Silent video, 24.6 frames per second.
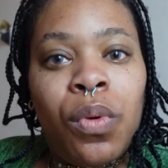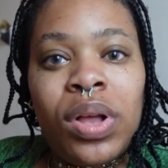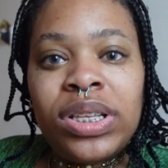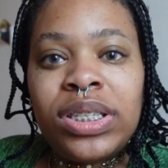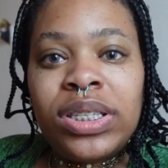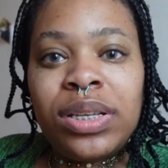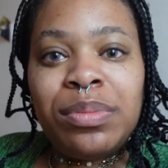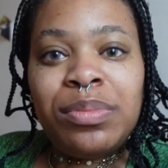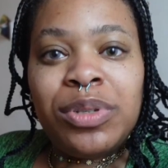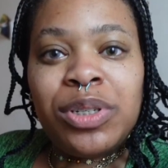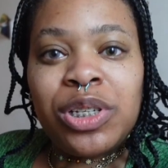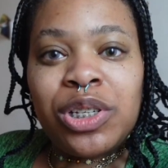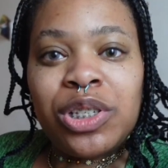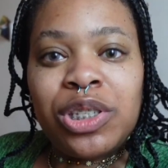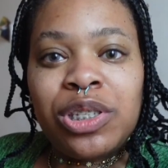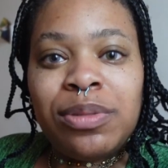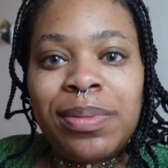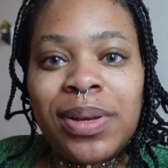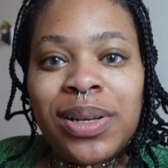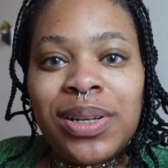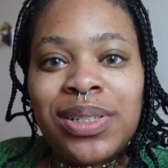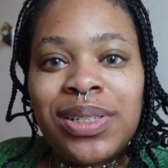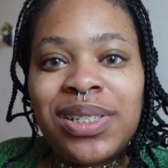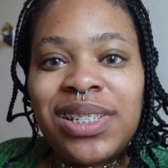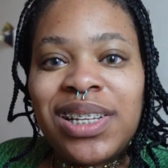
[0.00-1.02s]
What's up, Jones
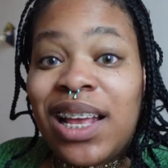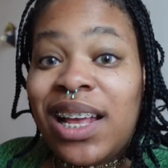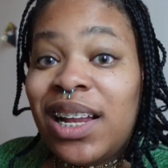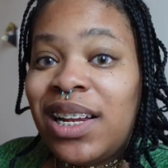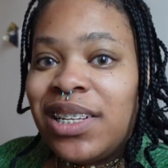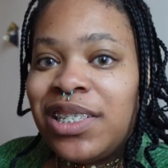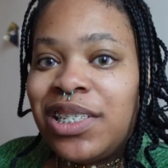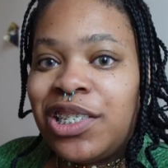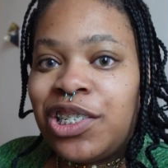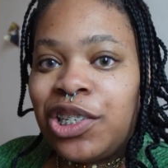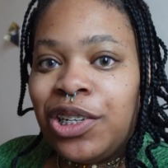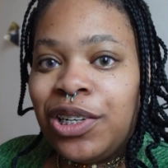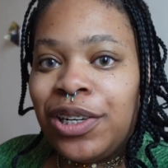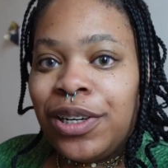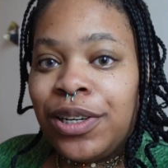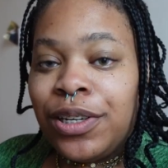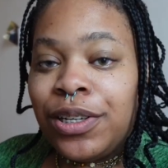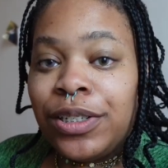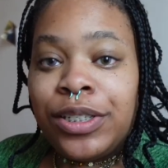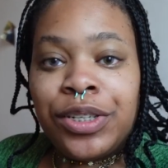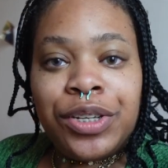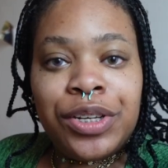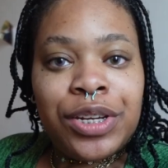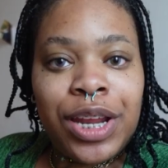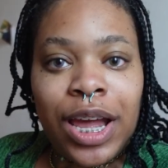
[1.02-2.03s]
Bones? It is your girl,
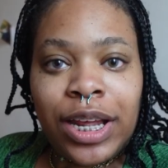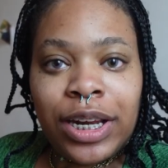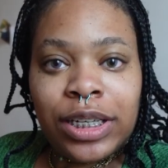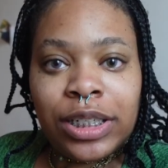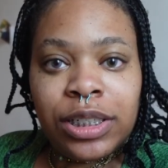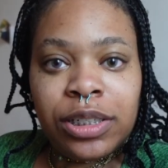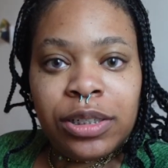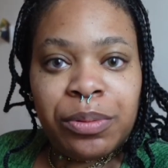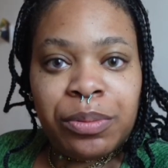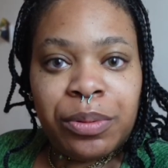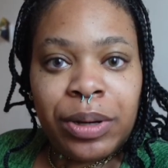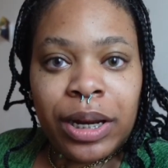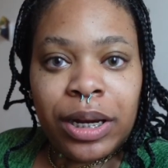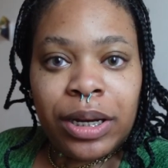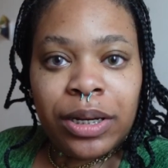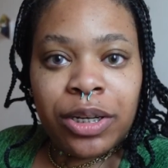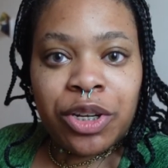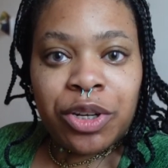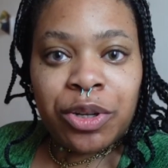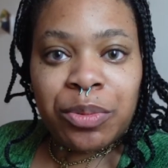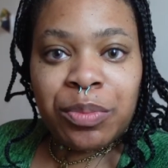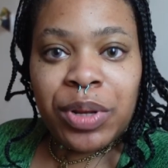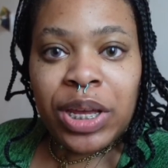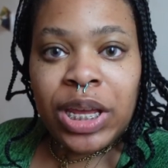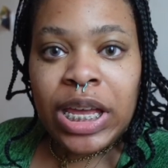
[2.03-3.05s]
Unitedly
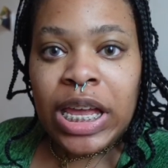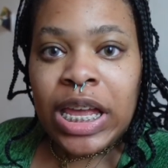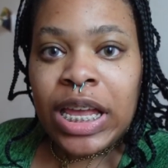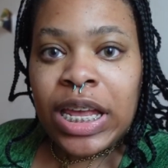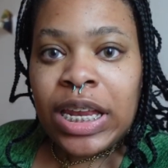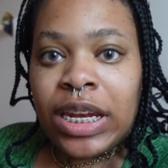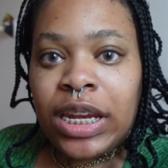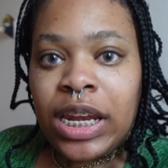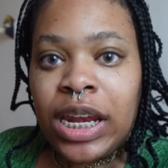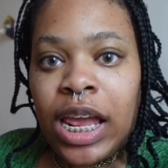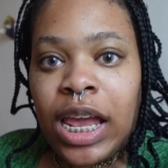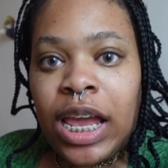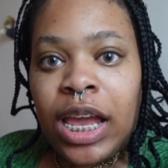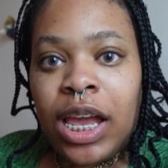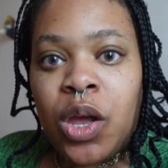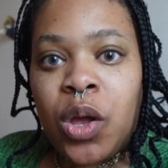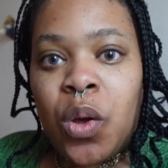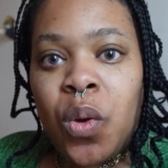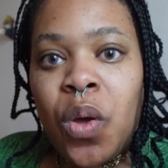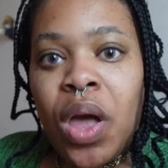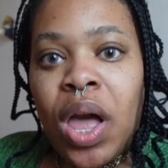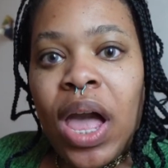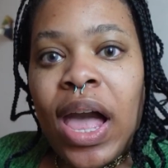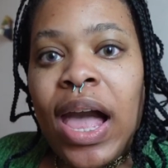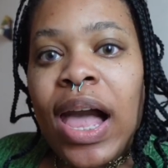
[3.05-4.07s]
Random. Now,
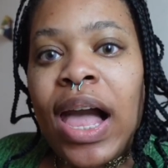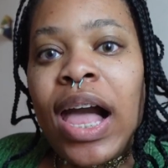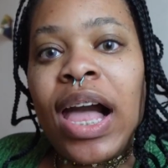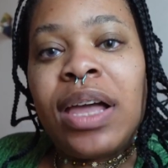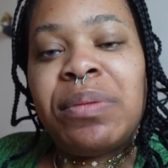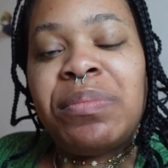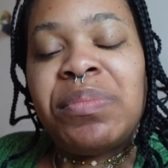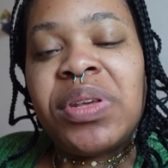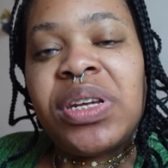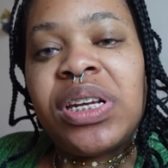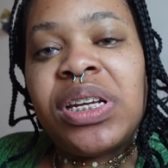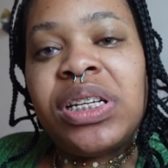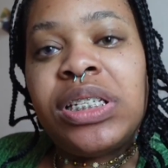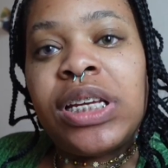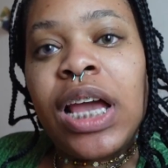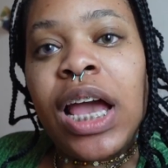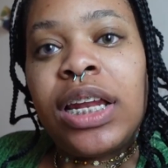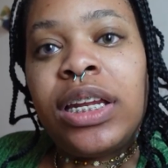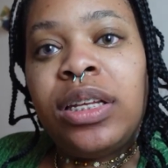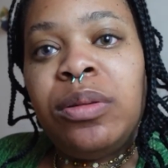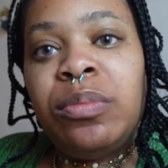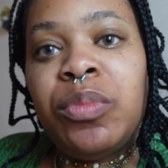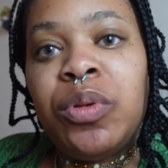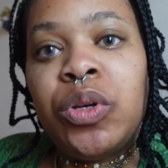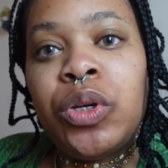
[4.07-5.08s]
I'm in a
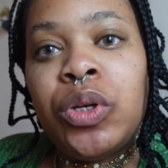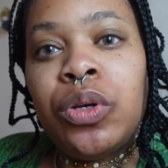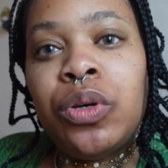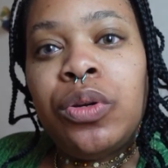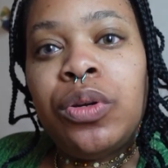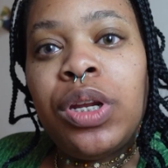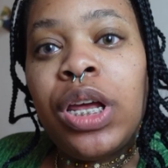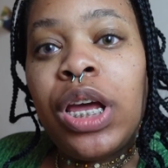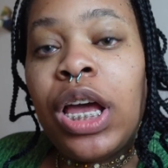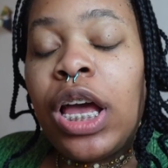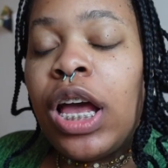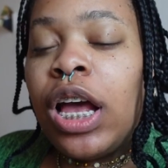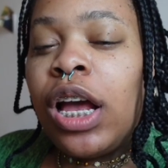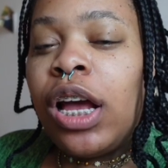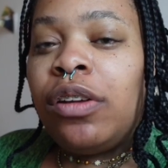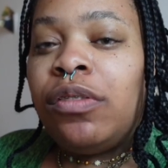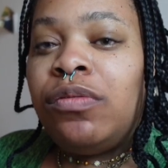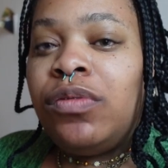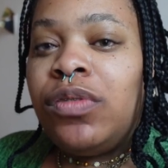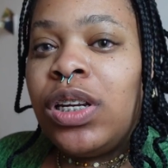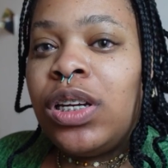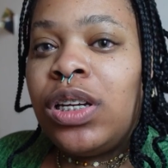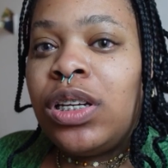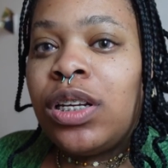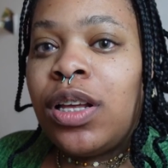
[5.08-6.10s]
chatting mood. I've
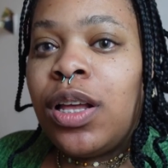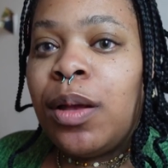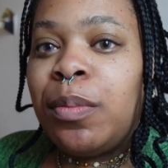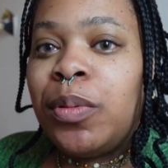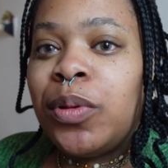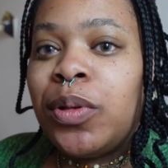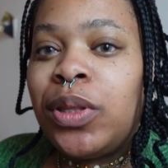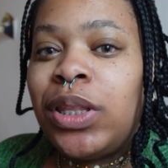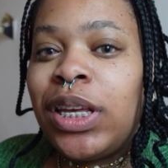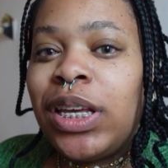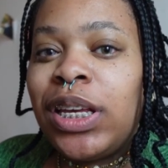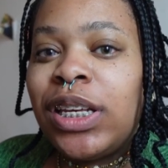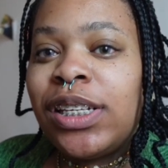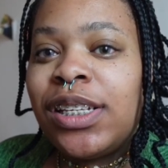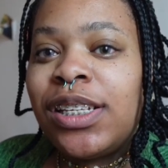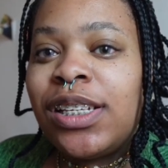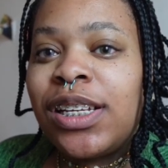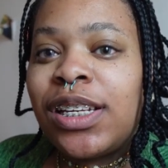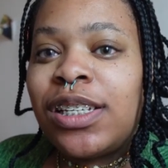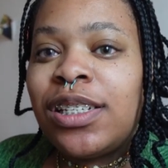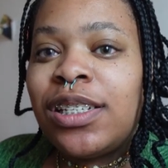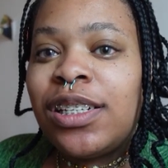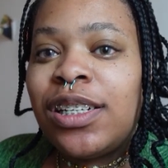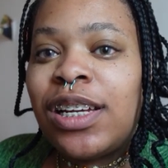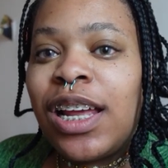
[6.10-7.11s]
done a couple things
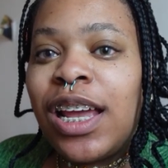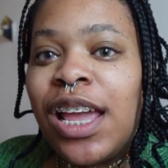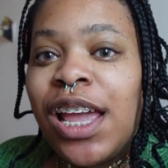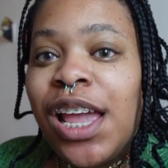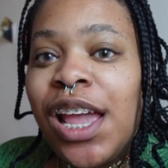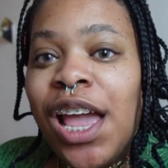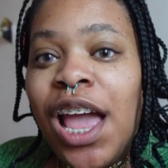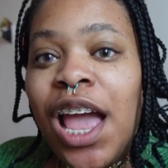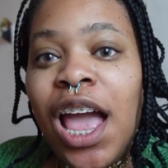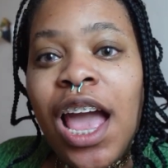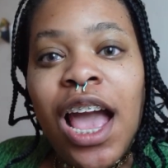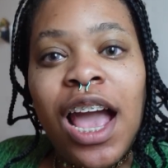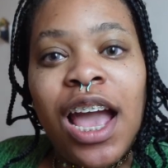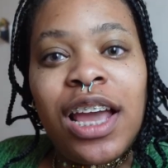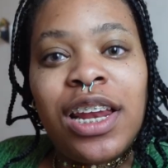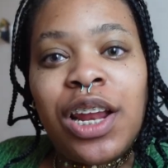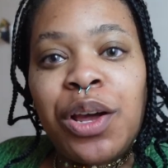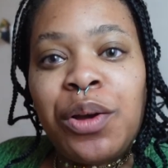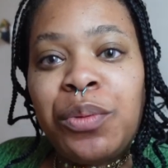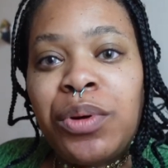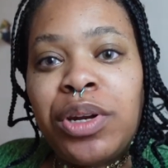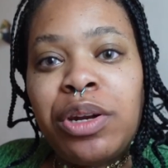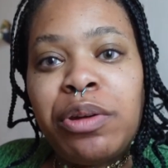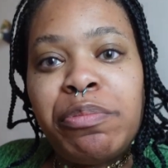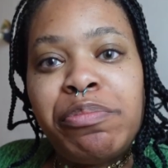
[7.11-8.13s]
yesterday, and I
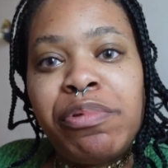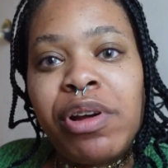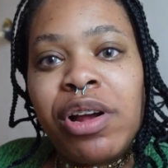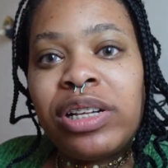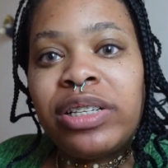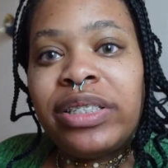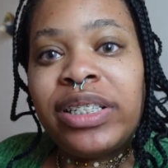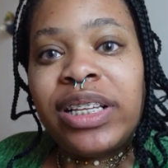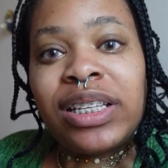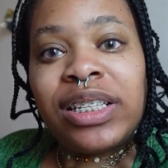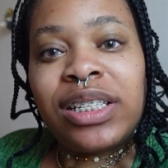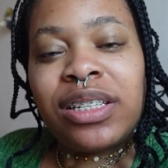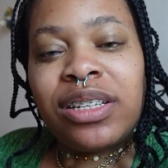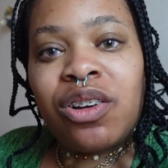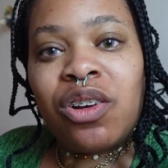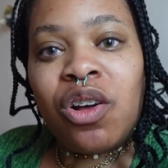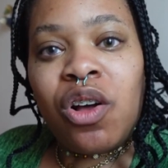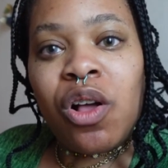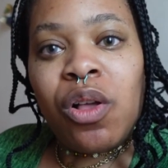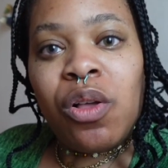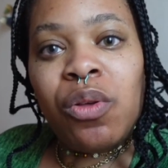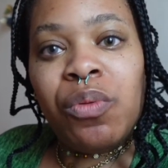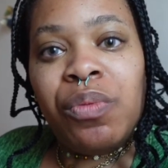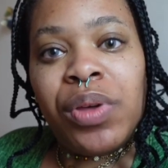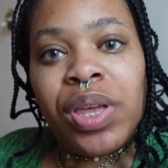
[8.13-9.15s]
want to process it
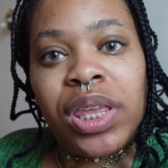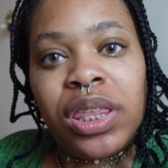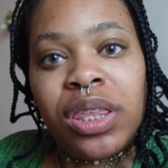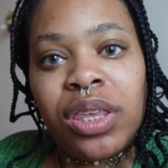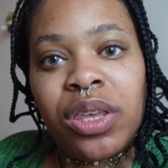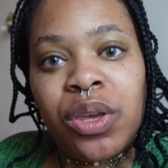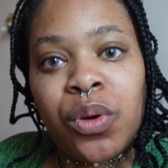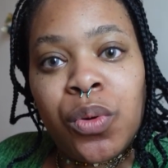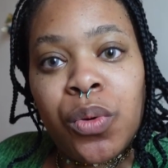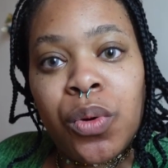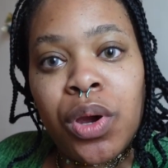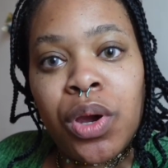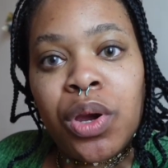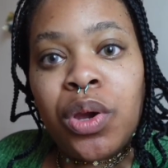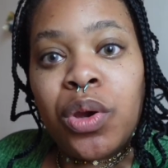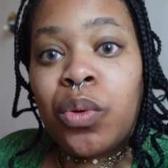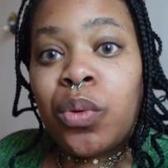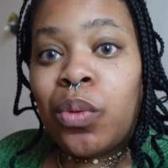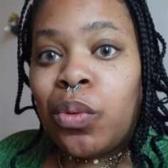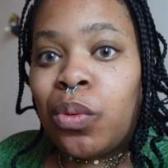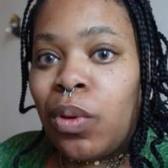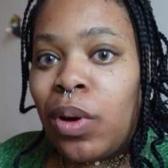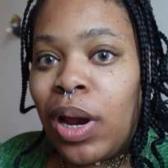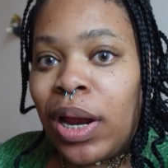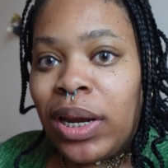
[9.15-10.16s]
all with you
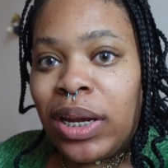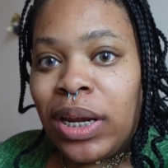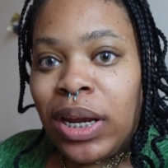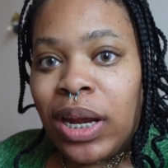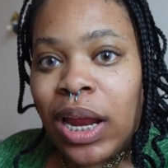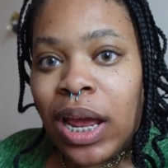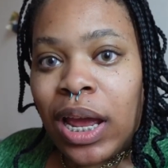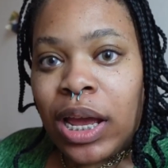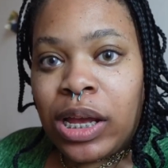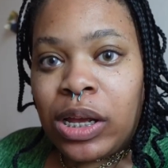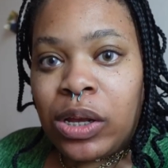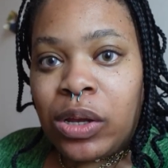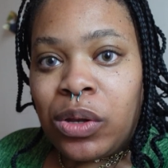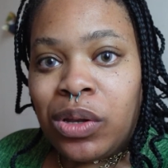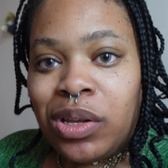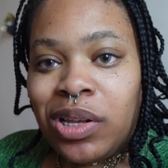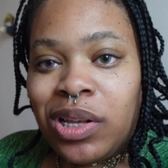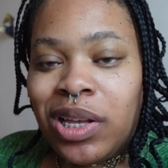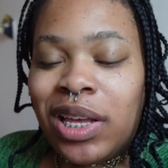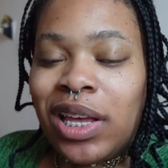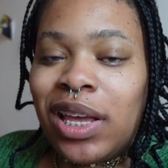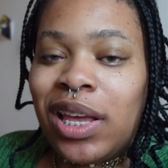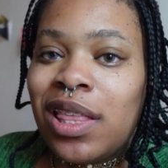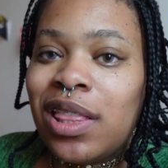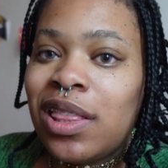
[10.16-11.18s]
right now
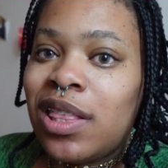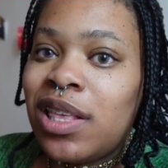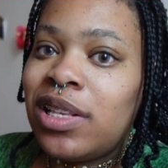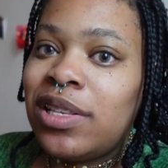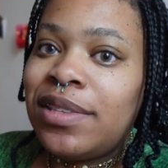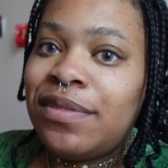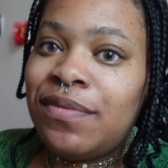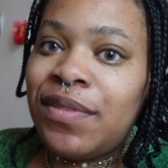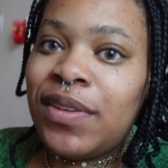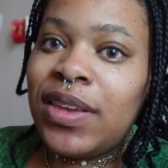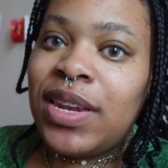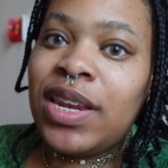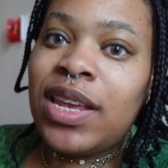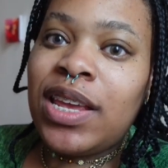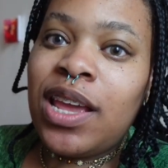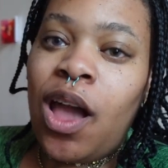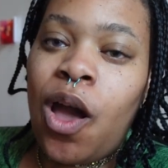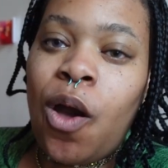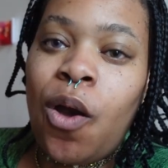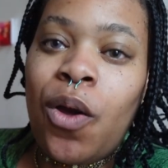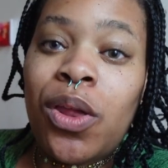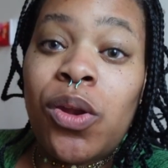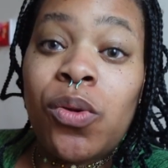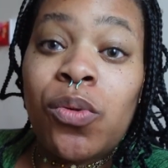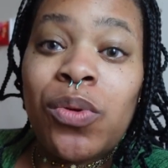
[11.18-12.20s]
in this
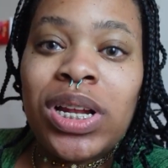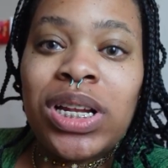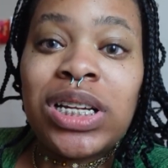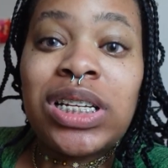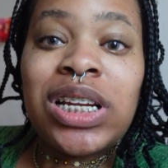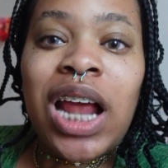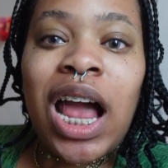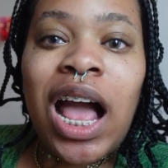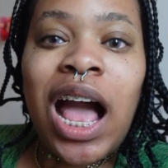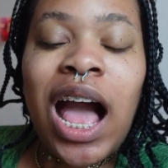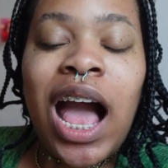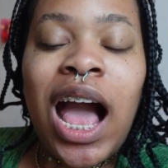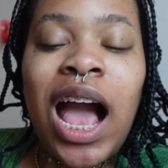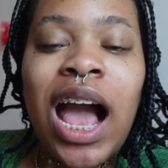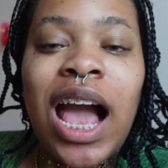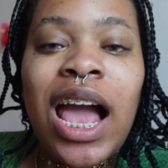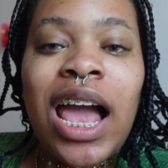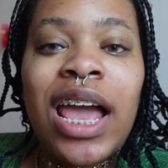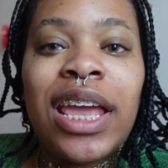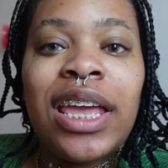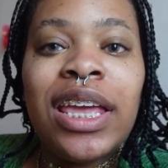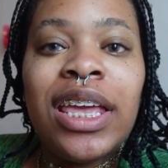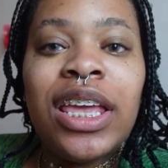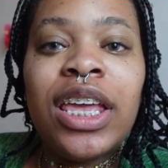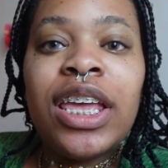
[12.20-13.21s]
video in which
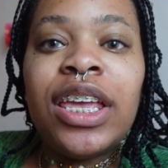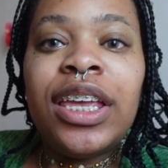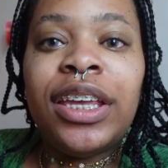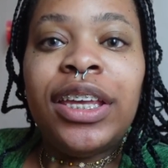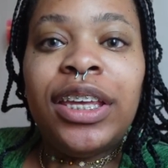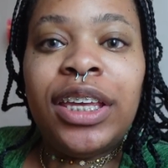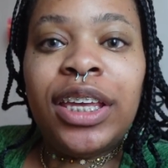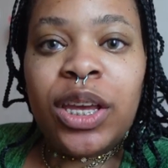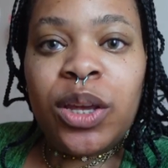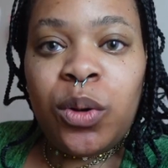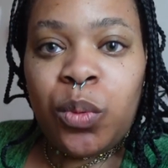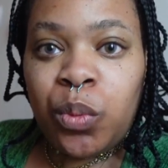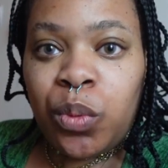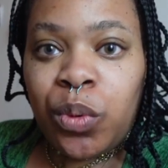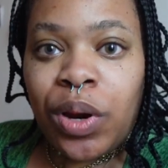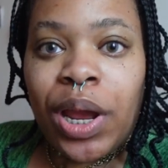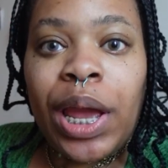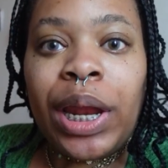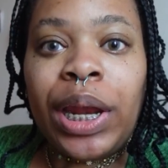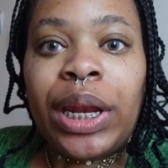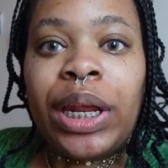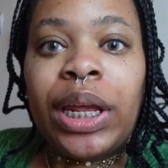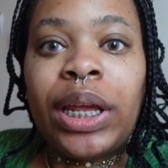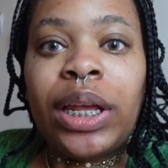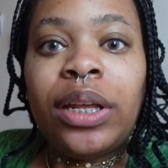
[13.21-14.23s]
I get
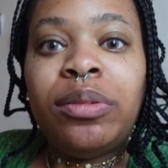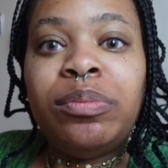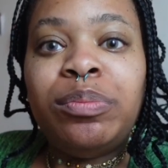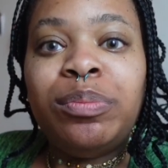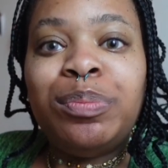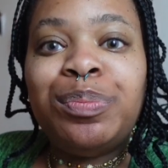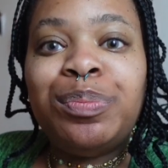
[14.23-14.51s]
ready